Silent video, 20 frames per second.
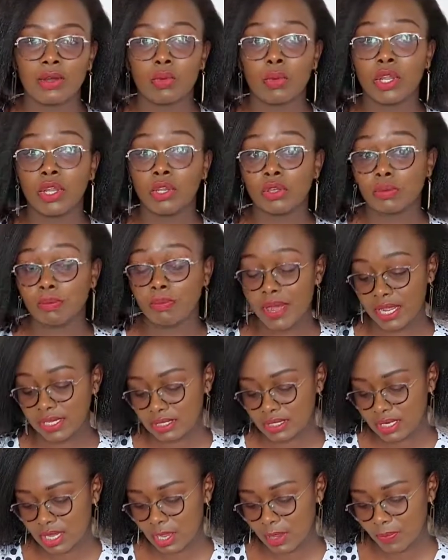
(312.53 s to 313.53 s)
when your
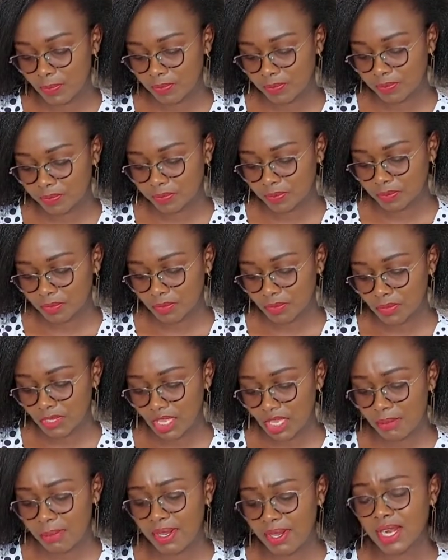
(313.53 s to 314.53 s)
partner
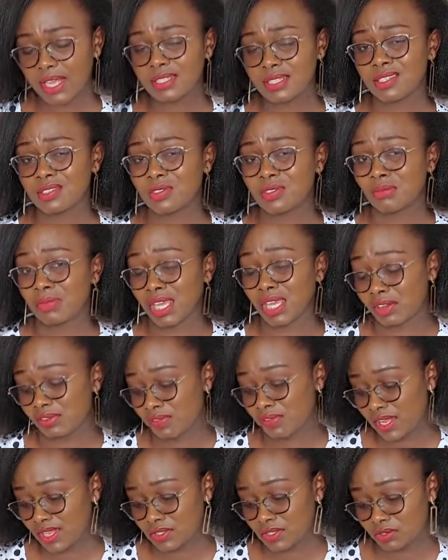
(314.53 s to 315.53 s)
embarrasses or make
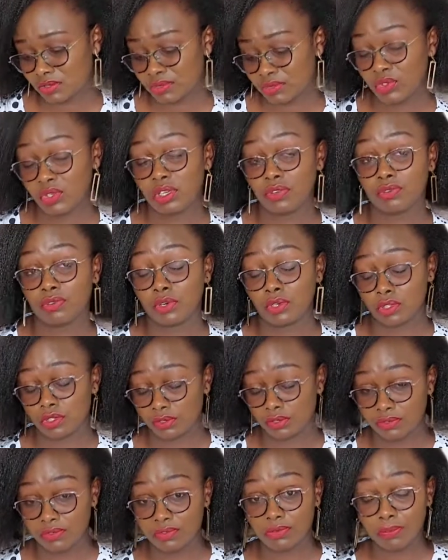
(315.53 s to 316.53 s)
fun of you in front
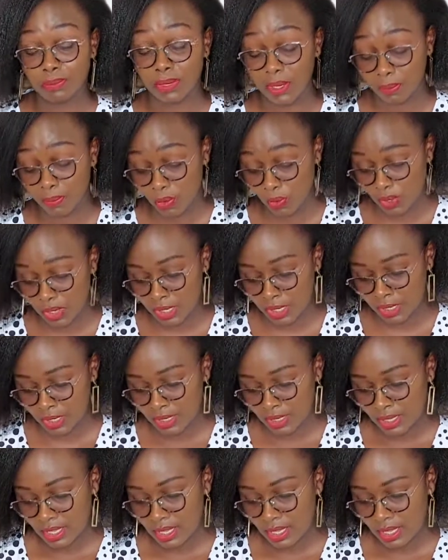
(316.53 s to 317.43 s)
of people,